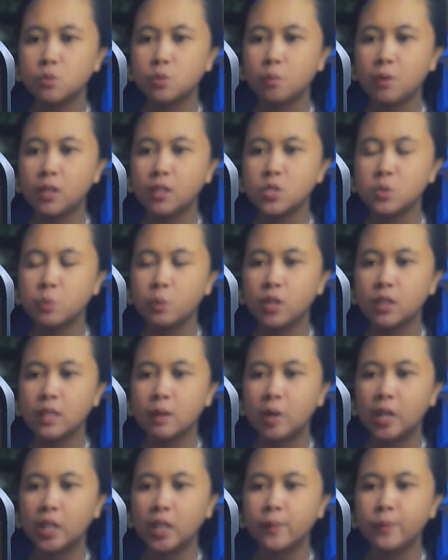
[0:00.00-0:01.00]
true, but it's worth
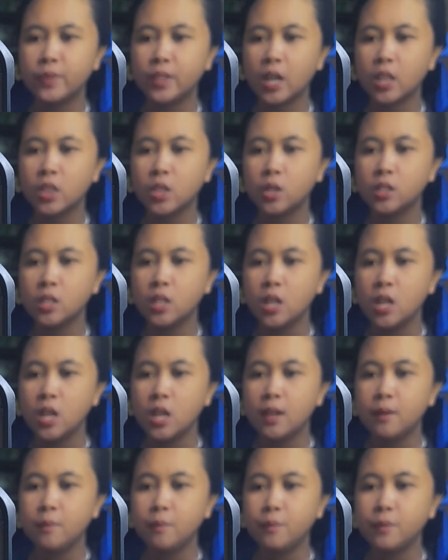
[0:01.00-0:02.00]
the money. I thought
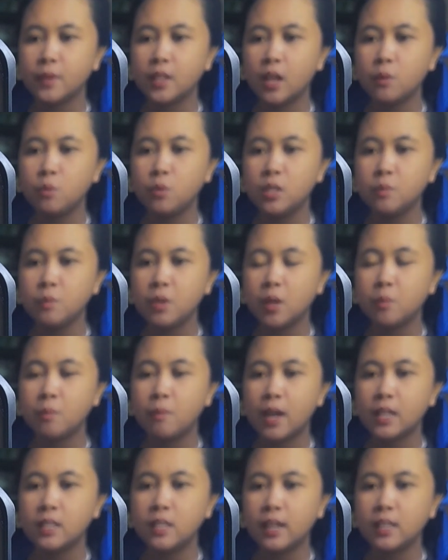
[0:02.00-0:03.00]
it wouldn't be a
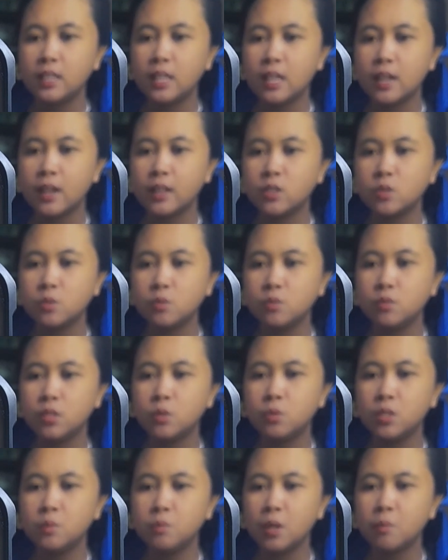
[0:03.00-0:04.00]
bad idea
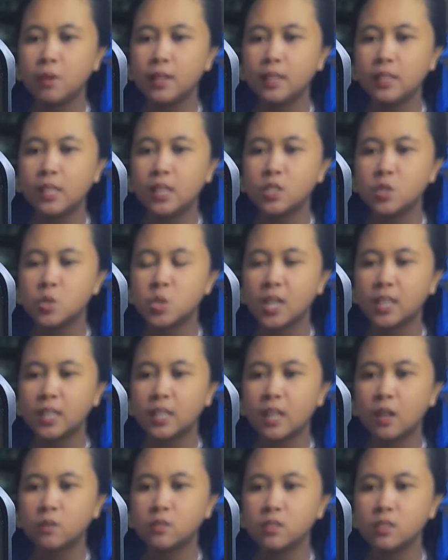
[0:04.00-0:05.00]
to check
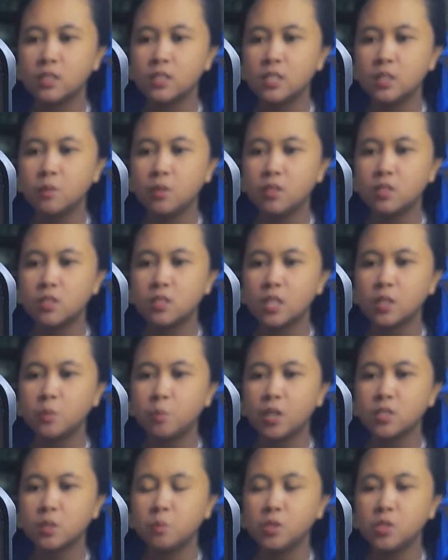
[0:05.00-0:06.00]
it out. Is it still
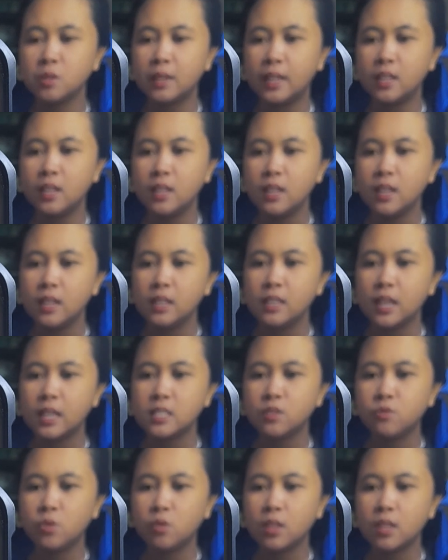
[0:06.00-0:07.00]
possible to add?
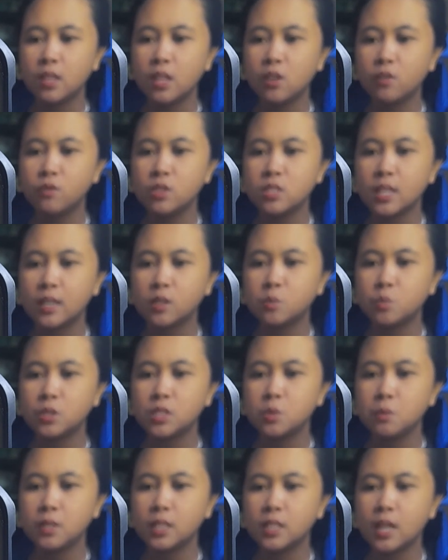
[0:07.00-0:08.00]
Yes, if you're thinking of the second
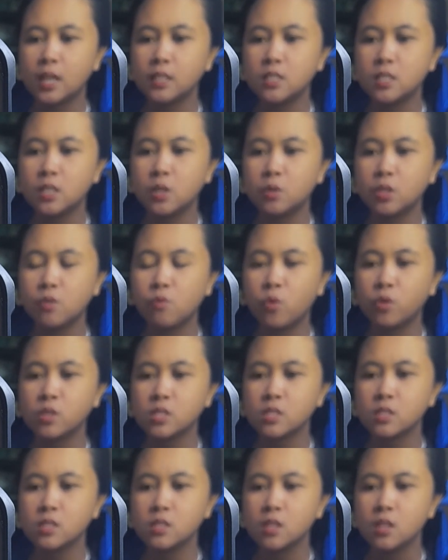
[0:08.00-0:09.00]
prince, we can add security
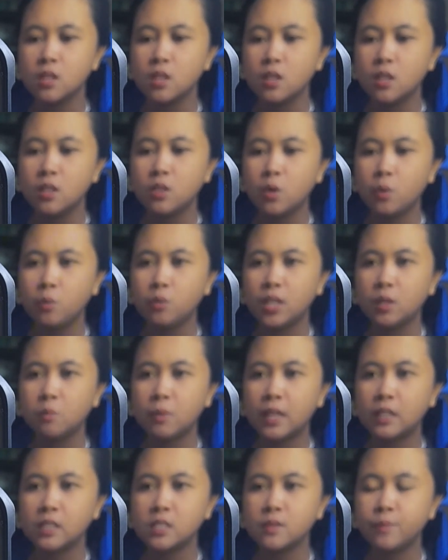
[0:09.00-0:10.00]
forces. No, not
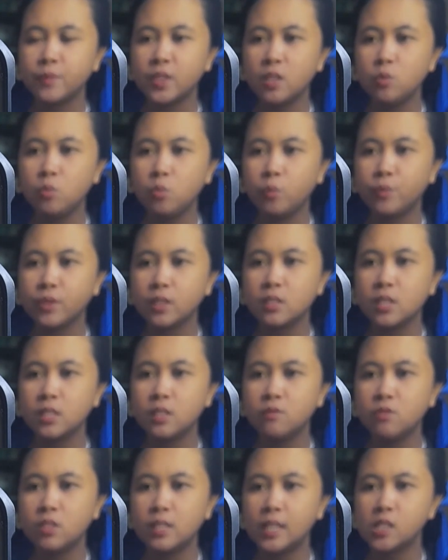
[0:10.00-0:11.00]
Perez. Then who?
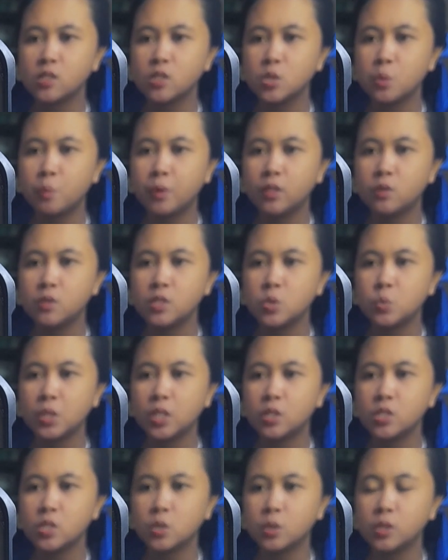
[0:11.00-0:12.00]
Send invitations to Patron
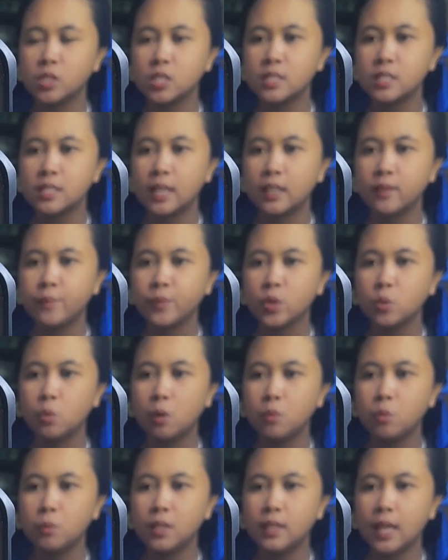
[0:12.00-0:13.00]
Street on Scott's estate to
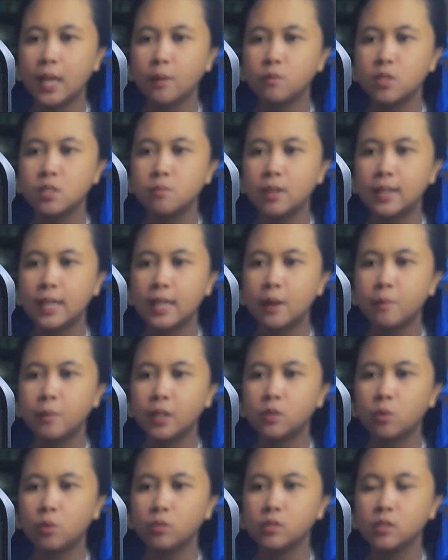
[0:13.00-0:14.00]
a woman named Maria
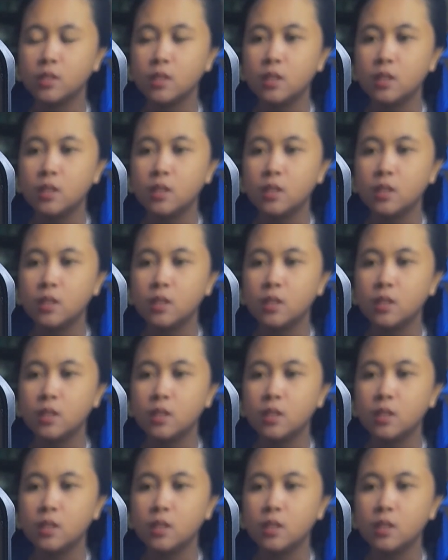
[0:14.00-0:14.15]
Patron,